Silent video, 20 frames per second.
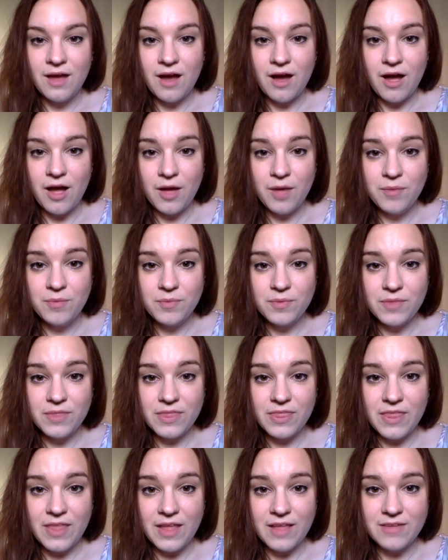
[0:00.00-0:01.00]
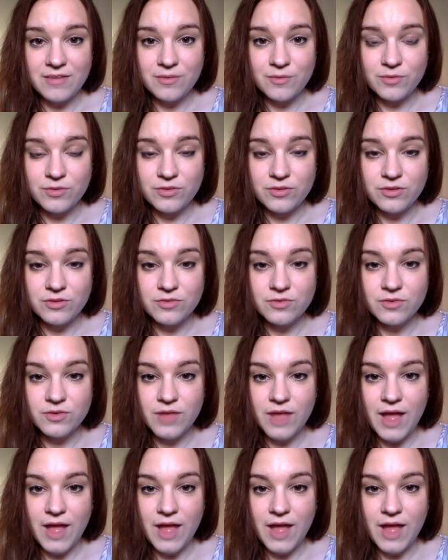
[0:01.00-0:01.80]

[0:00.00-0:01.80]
I hope that was useful,